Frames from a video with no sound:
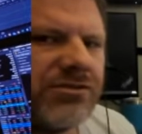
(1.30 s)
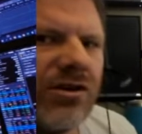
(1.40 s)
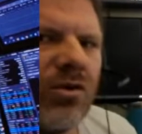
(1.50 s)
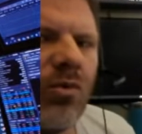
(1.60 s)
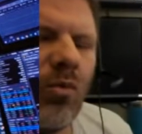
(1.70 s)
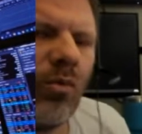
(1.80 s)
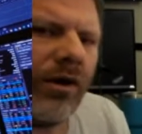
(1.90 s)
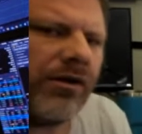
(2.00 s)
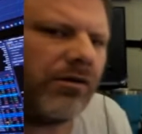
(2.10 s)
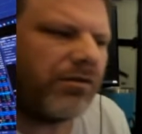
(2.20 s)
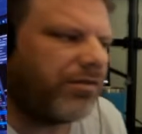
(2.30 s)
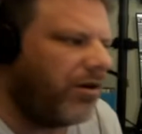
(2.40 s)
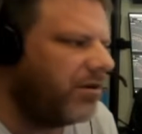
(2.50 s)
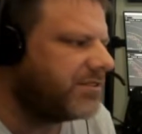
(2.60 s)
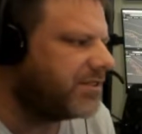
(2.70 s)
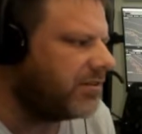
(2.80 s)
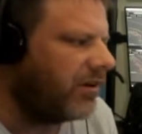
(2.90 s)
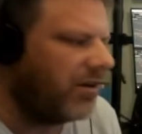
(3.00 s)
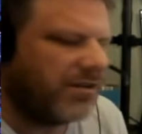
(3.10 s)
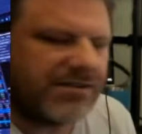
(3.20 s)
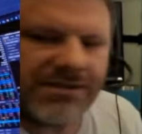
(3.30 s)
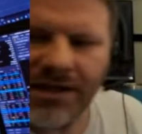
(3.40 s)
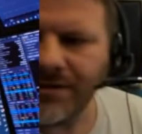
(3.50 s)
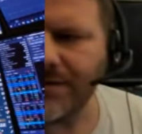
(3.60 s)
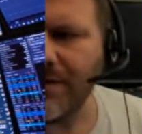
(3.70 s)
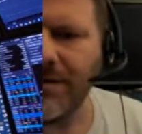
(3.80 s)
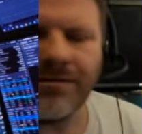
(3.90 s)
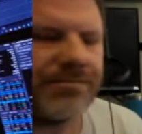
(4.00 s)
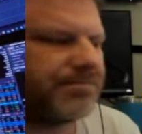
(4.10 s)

So what are your thoughts on Tesla?